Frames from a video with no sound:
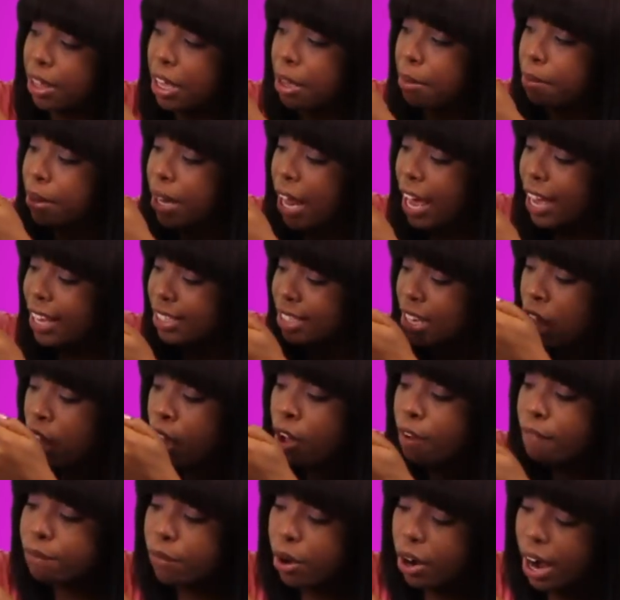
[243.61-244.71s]
thing applies
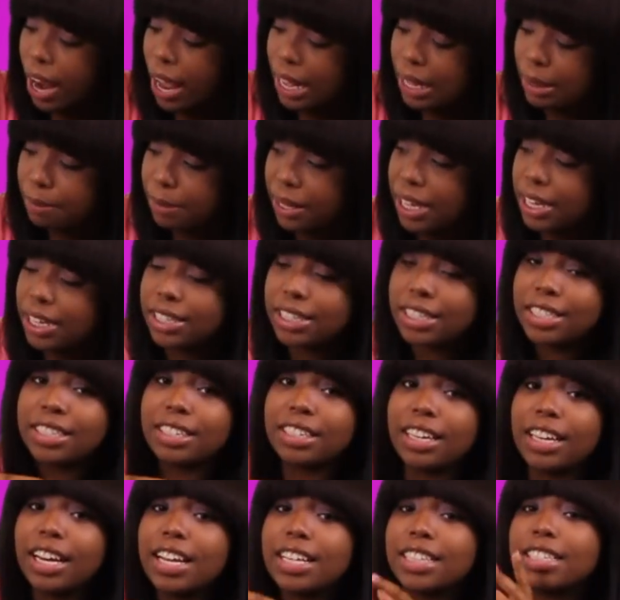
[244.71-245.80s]
for A, B, and
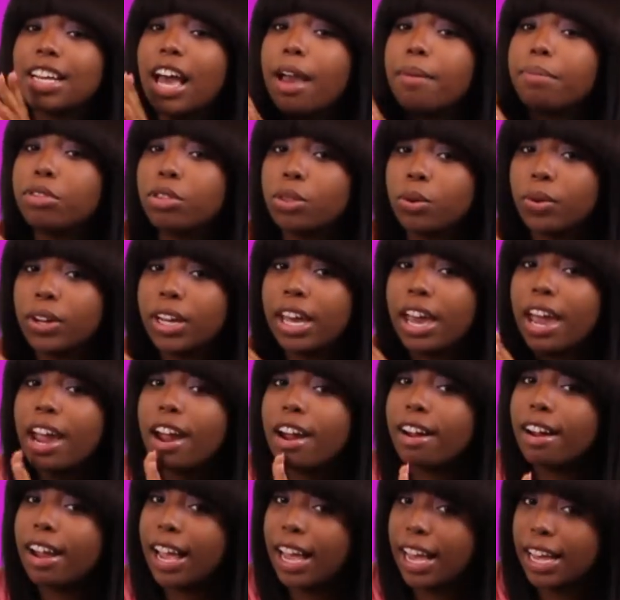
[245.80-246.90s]
C in type three
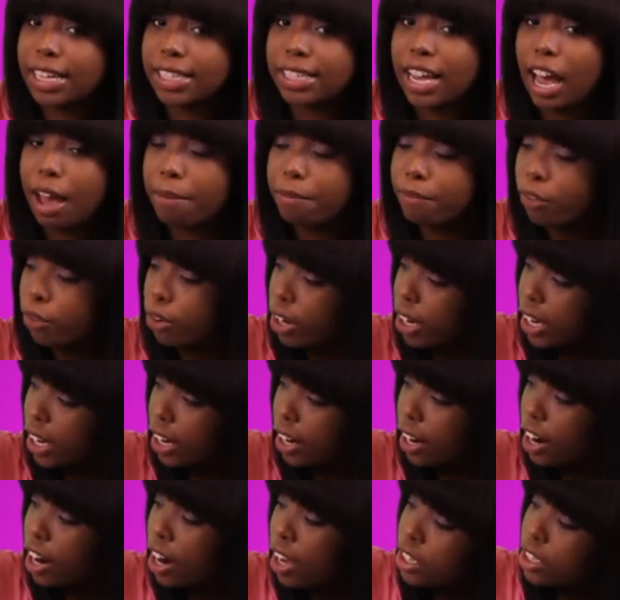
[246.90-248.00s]
hair and type four
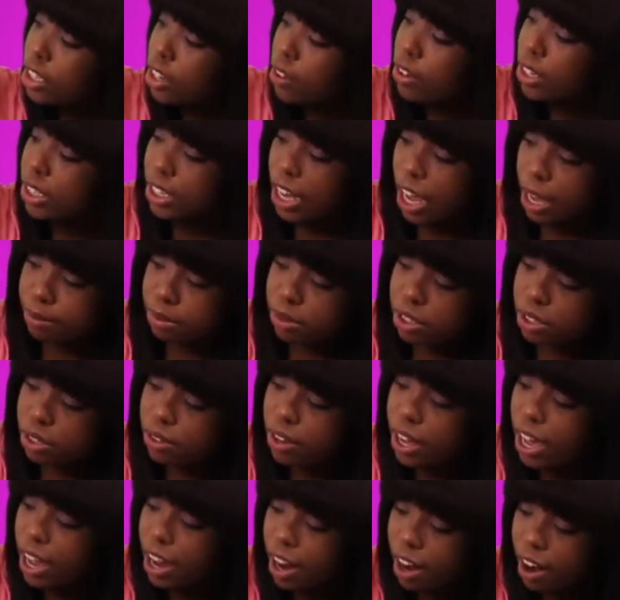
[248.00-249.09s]
hair. So in type two
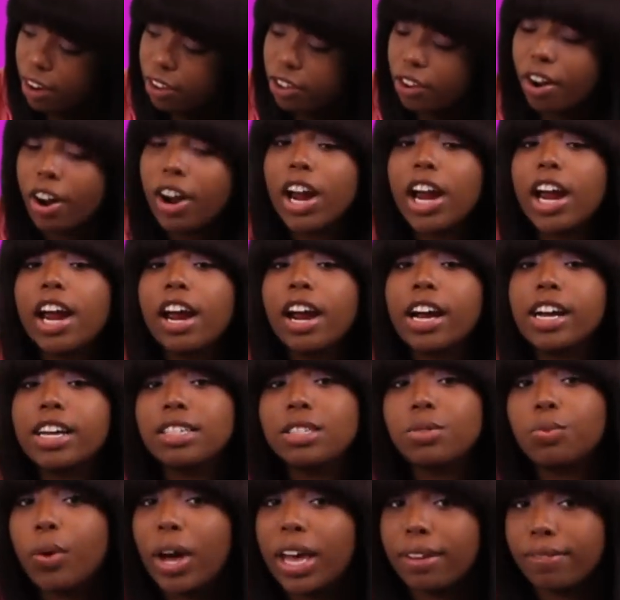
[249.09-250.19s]
hair, your hair
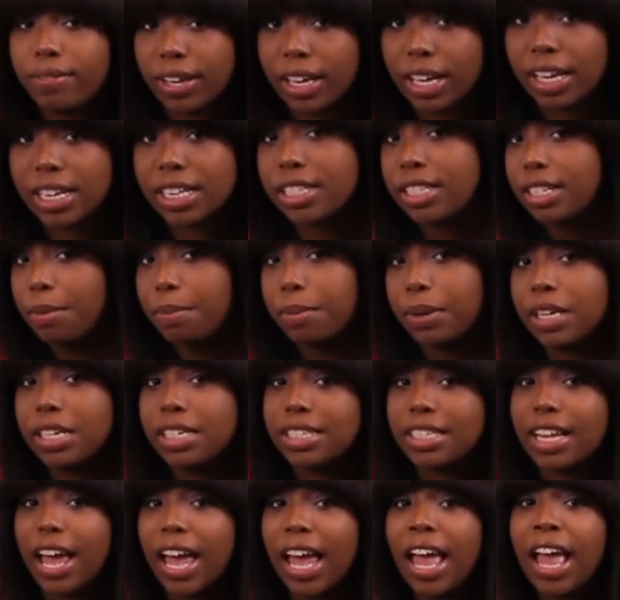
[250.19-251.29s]
is wavy, simple
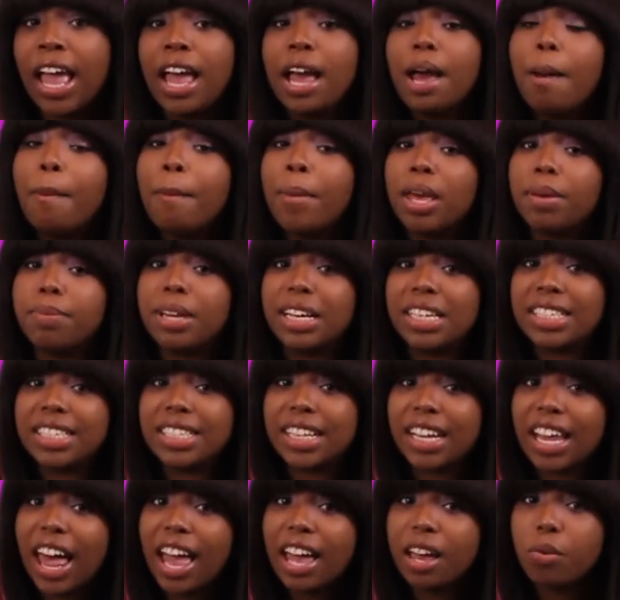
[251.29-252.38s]
as that. It may be a
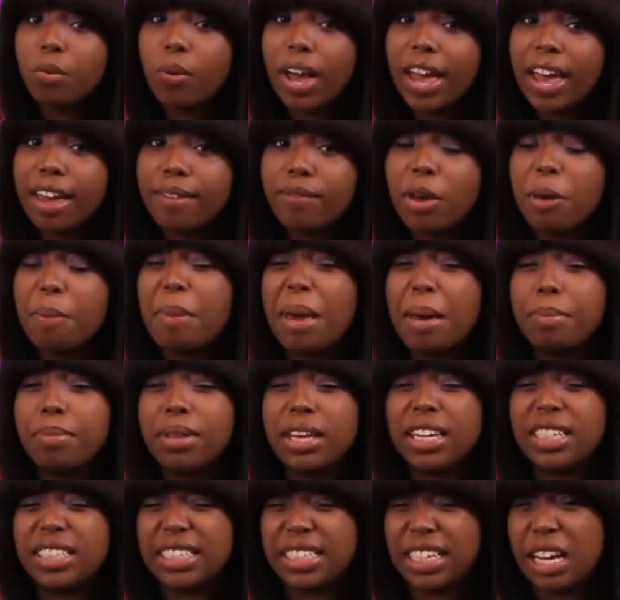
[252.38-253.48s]
slight wave, it may
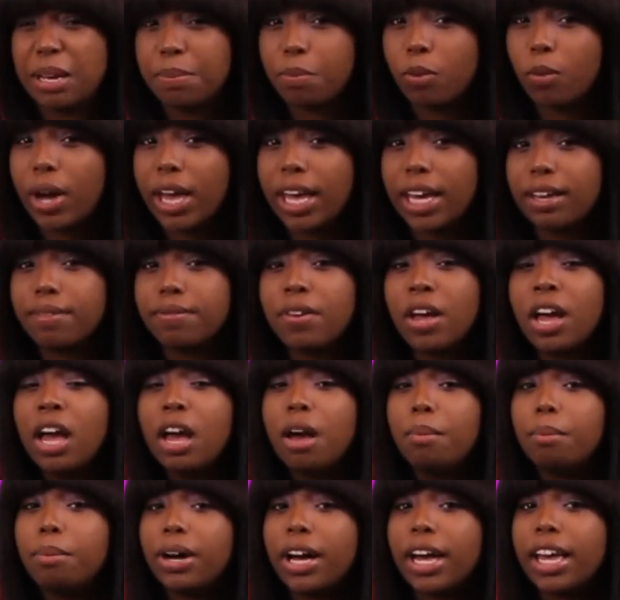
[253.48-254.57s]
be a deep wave,
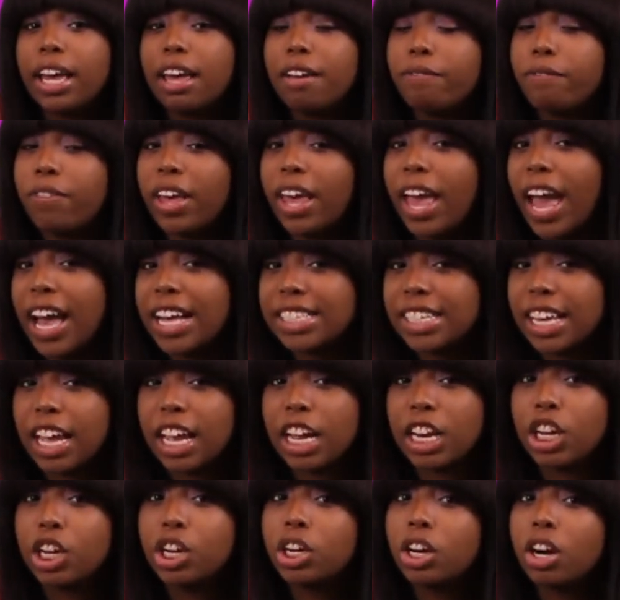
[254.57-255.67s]
but if it has
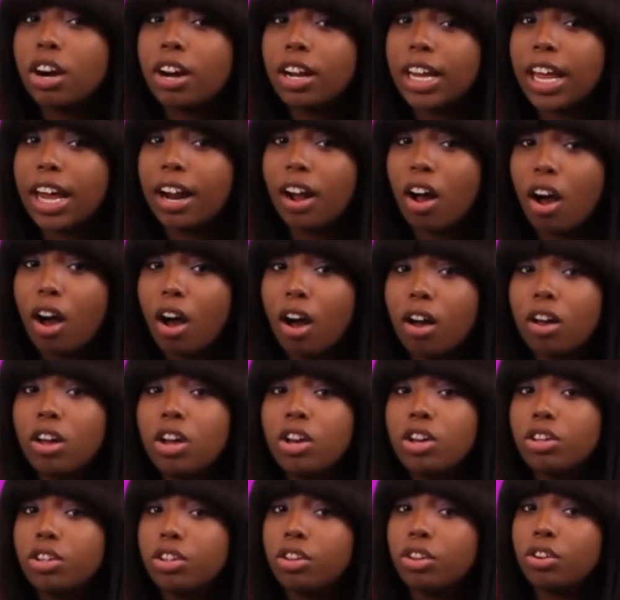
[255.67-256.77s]
any curl at
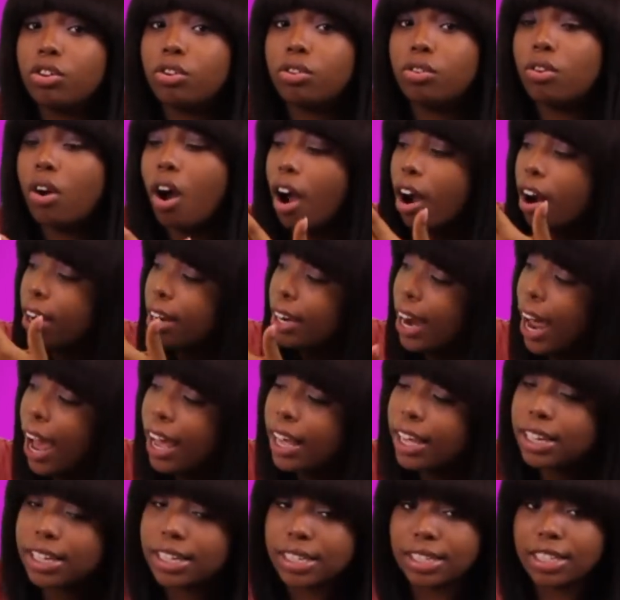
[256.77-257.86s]
all, you are
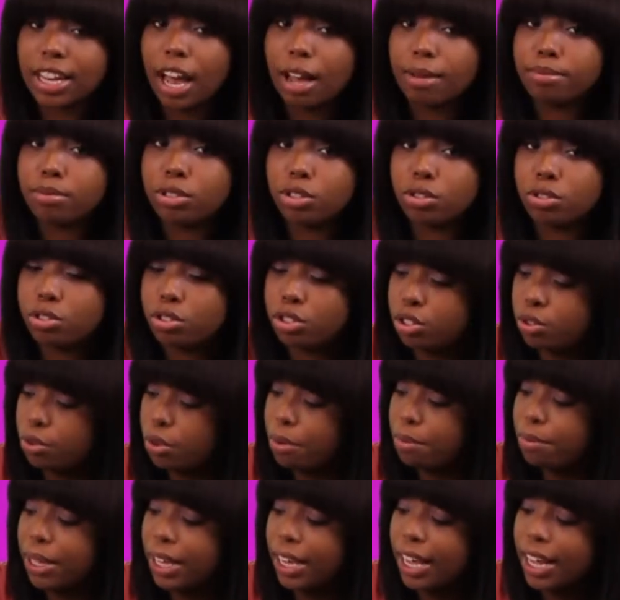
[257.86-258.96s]
not in the type two, you
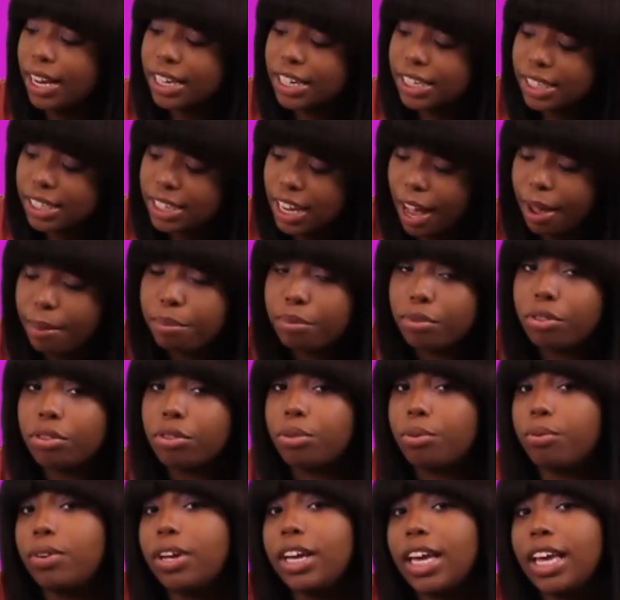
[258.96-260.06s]
would be in the type
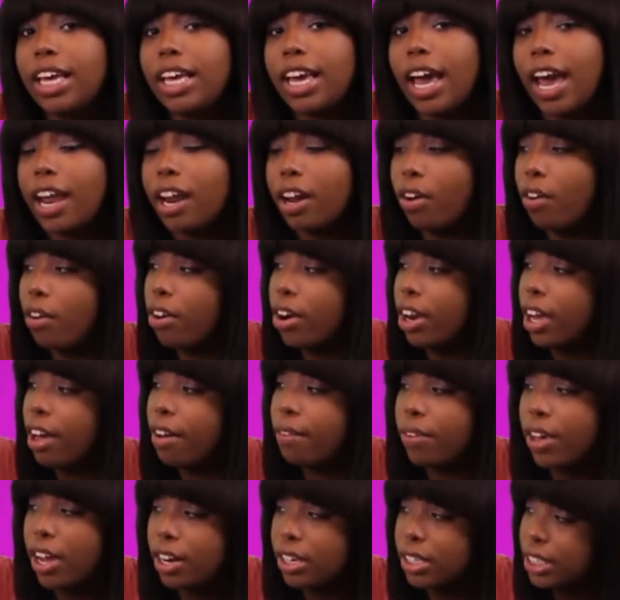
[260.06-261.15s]
three category
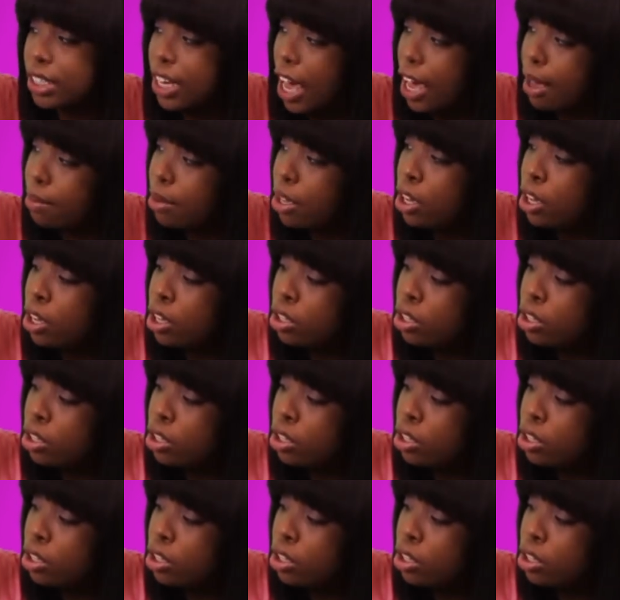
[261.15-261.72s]
of hair type.